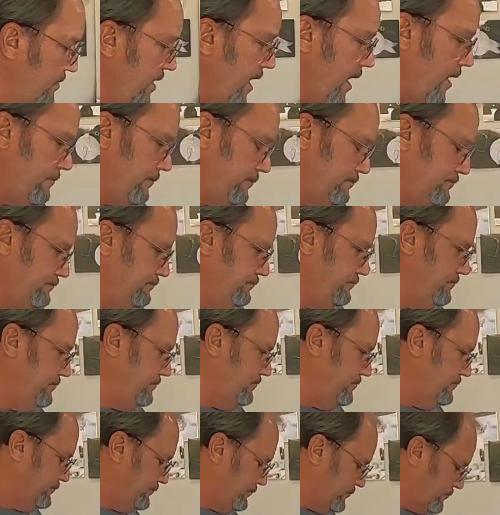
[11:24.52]
lot of people go with the
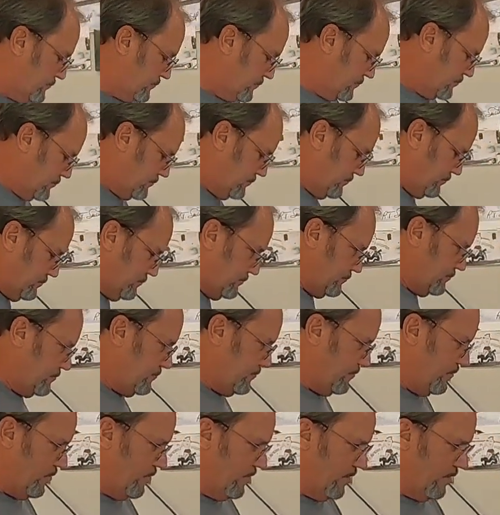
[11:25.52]
2-ply
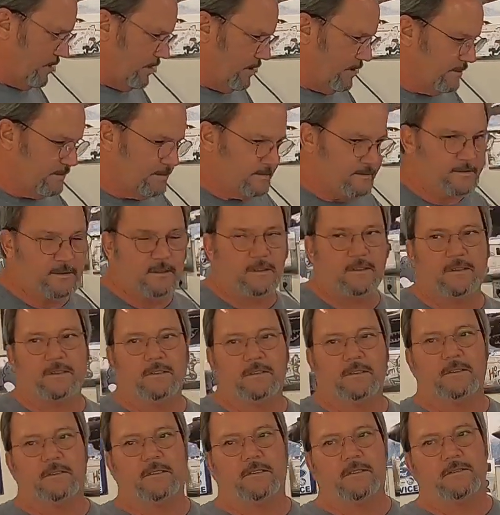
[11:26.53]
because they want it to look
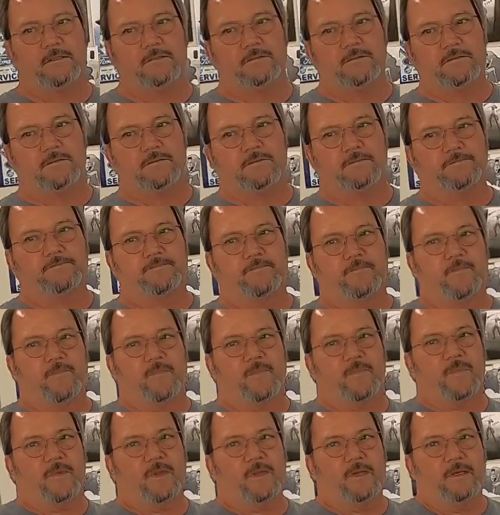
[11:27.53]
thing,
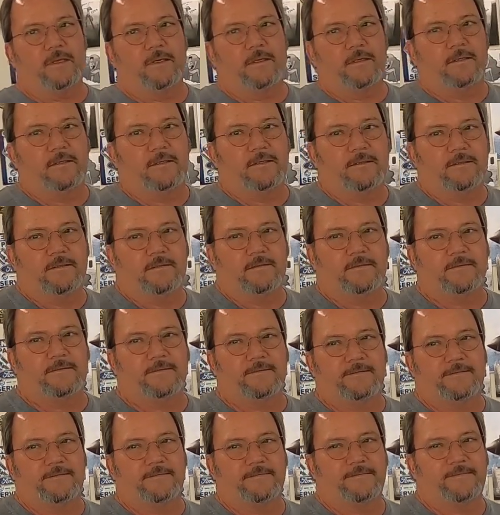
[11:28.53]
but a 2-ply
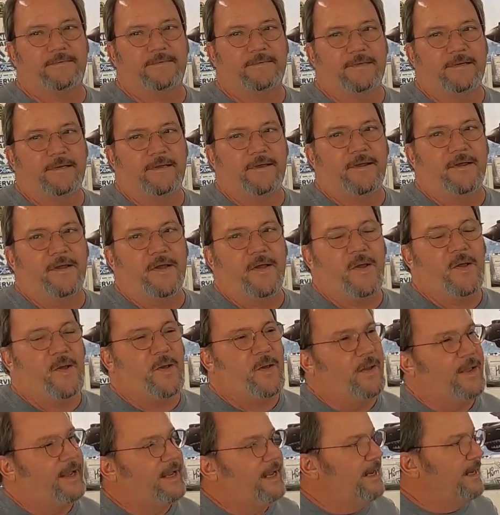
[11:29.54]
tire is a
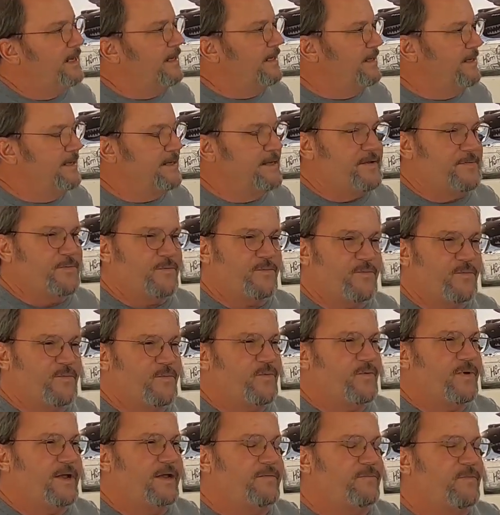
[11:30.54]
hard riding
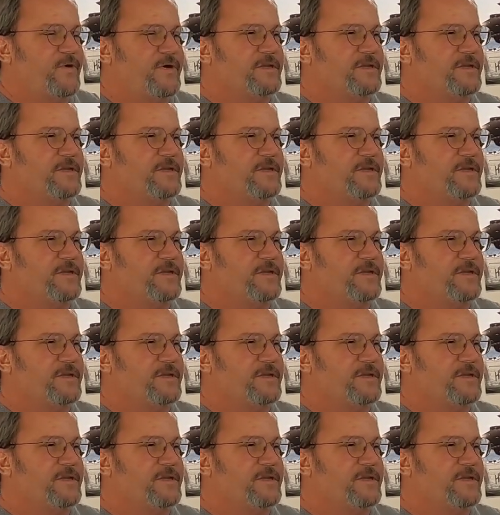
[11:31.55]
tire.